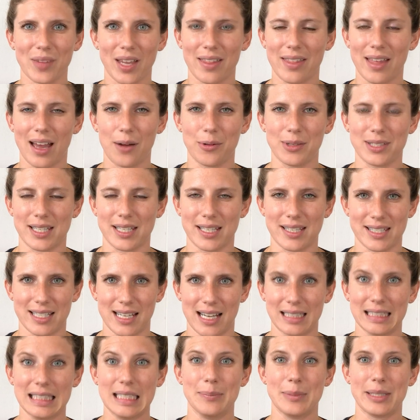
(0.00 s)
that was easy. I
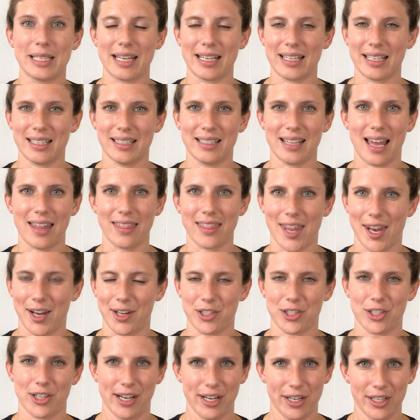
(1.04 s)
eliminated athletic
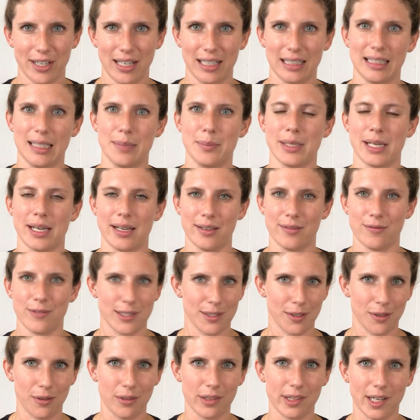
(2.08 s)
trainer, I eliminated
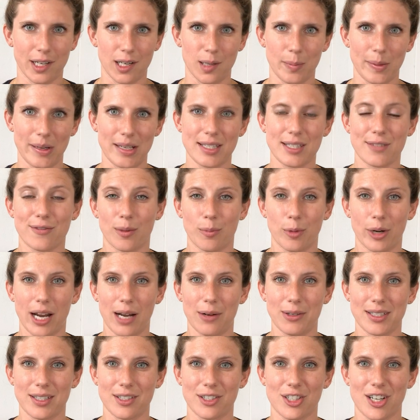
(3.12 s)
physical therapist from what I
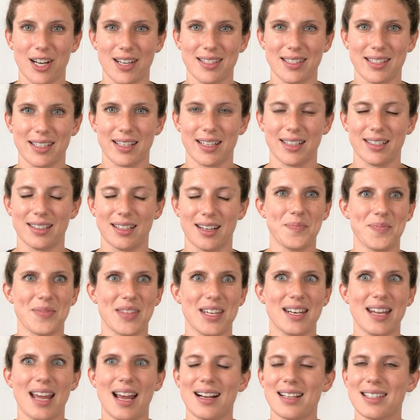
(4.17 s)
was interested in. The
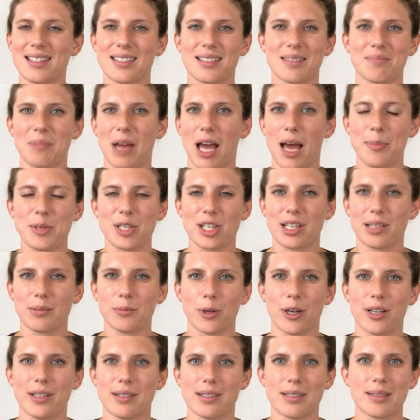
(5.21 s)
next option
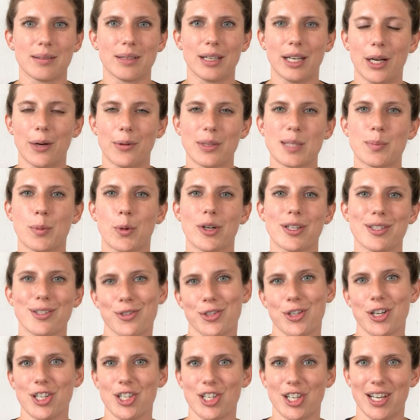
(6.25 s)
was, you know, a sports
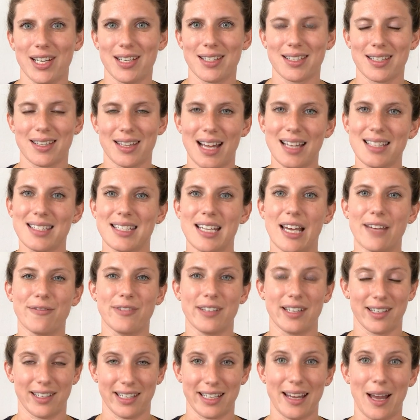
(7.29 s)
nutritionist. That's
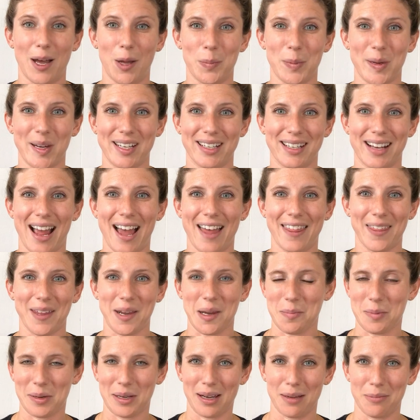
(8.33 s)
definitely helping an
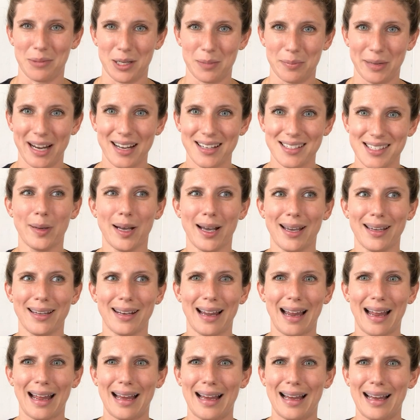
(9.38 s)
athlete become their best.
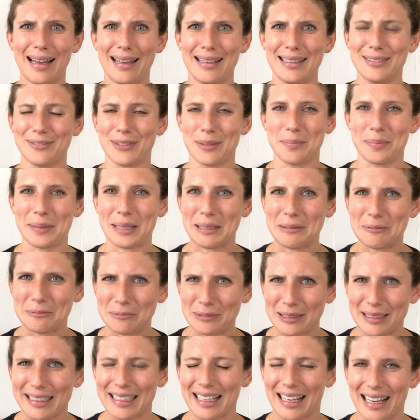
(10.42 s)
But uh, if I'm being
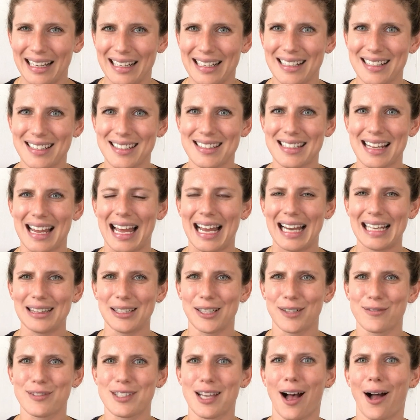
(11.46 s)
really honest, I
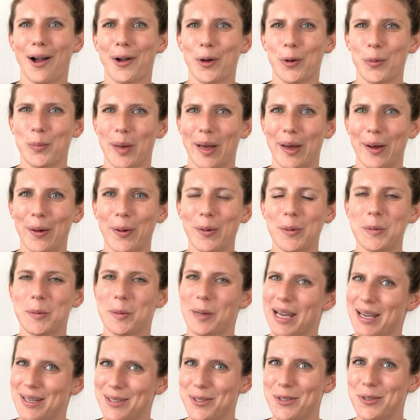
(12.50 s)
love Taco Bell
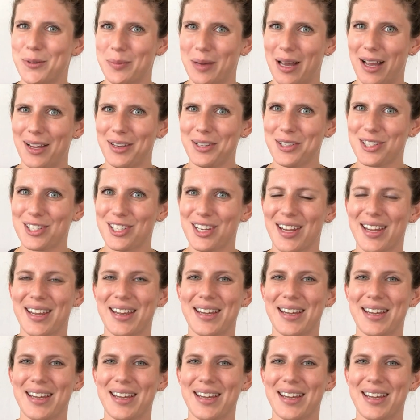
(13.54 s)
way too much